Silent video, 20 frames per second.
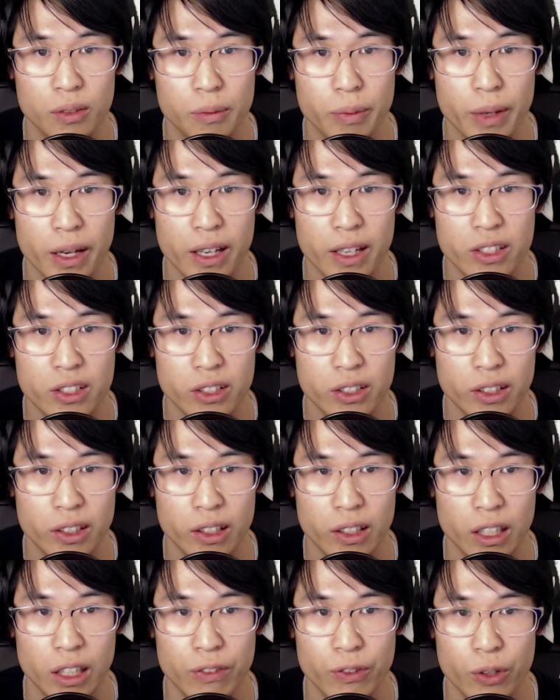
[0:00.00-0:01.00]
page
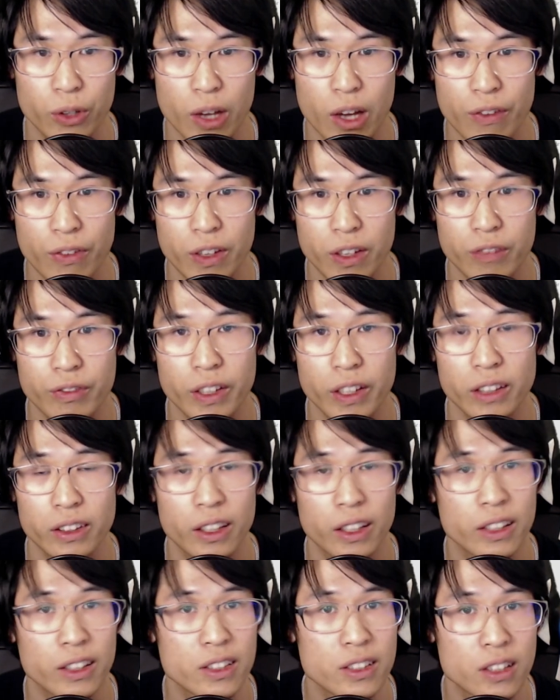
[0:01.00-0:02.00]
if you have anything
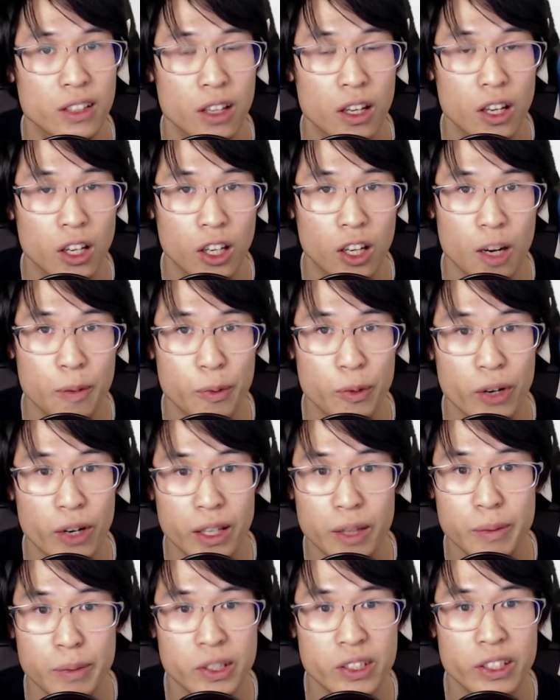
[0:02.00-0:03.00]
that is
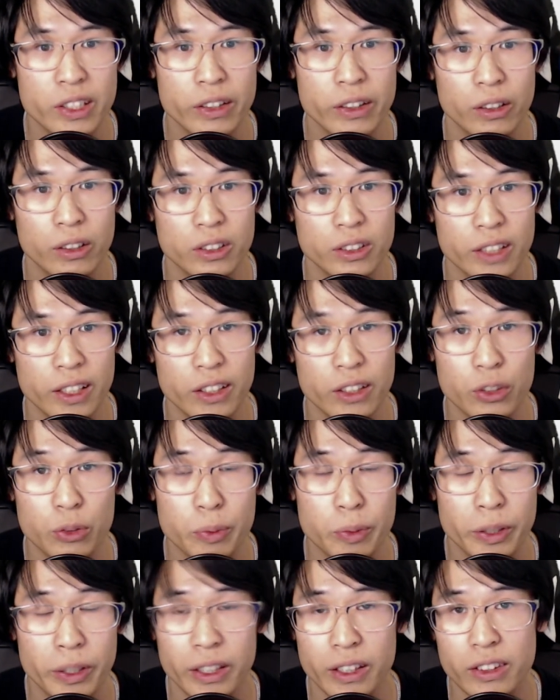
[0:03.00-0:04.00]
copyrighted material that need to
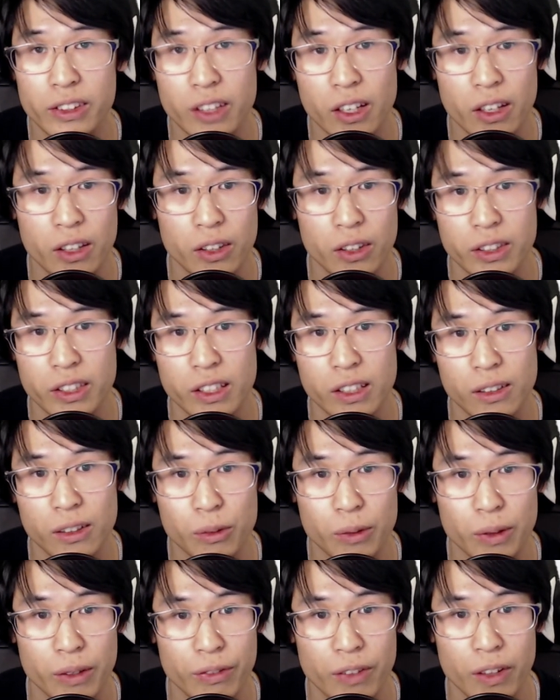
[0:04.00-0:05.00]
be
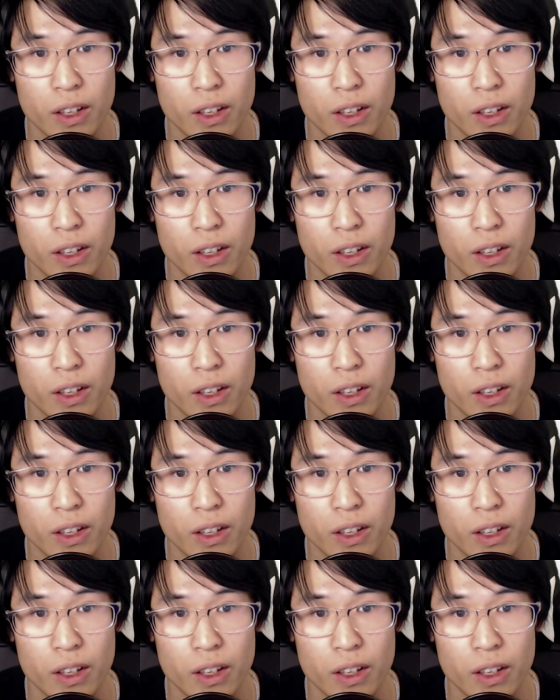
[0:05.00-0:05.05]
dealt with.